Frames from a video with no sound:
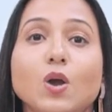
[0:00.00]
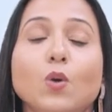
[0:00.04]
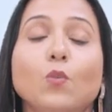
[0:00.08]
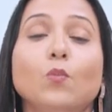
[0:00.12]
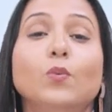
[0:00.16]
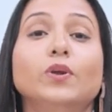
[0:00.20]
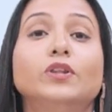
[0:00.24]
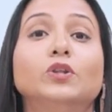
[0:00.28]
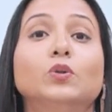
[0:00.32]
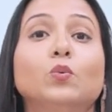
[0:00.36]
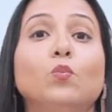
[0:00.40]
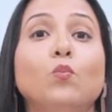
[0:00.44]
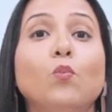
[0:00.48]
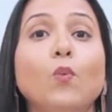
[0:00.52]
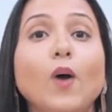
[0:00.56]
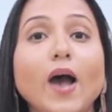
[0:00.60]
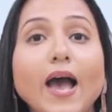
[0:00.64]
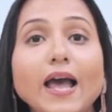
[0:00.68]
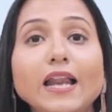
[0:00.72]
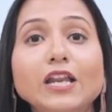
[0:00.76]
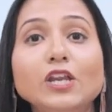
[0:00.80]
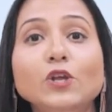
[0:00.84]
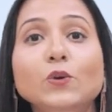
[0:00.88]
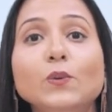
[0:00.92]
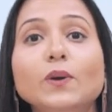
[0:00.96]
with
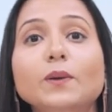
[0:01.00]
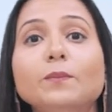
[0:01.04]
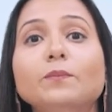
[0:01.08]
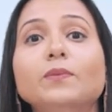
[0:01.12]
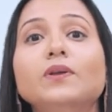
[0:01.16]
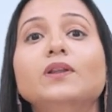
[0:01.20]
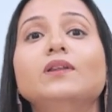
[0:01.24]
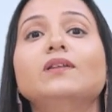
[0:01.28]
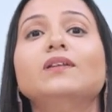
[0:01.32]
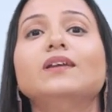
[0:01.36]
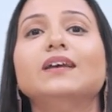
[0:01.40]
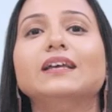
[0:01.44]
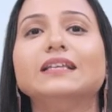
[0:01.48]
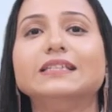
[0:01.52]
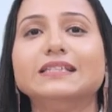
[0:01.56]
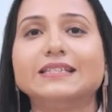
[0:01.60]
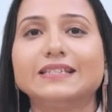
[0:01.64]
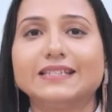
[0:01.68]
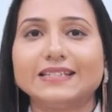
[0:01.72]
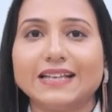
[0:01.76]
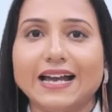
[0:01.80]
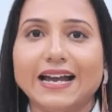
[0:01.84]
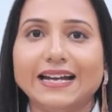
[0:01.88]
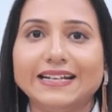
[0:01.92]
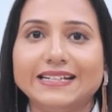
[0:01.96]
valuable
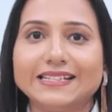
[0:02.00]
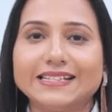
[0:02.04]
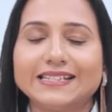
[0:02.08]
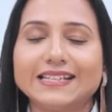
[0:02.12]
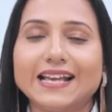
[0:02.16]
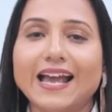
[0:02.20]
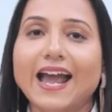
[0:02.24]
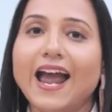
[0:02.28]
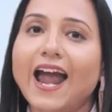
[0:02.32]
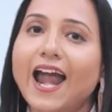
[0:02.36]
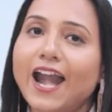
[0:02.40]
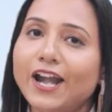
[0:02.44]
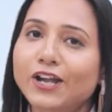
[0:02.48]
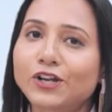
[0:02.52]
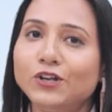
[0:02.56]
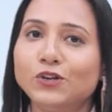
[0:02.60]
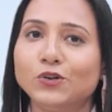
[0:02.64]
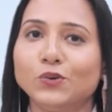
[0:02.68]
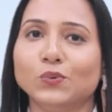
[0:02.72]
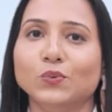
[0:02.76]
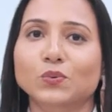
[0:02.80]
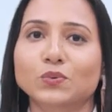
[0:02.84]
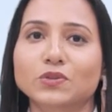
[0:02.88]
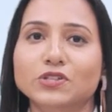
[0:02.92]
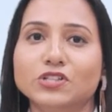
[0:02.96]
insights and
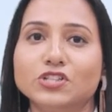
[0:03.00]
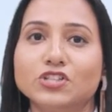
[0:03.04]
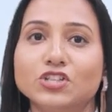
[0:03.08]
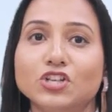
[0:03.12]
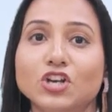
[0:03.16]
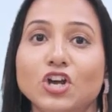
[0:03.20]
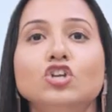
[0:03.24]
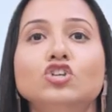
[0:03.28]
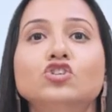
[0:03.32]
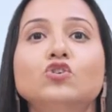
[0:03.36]
tools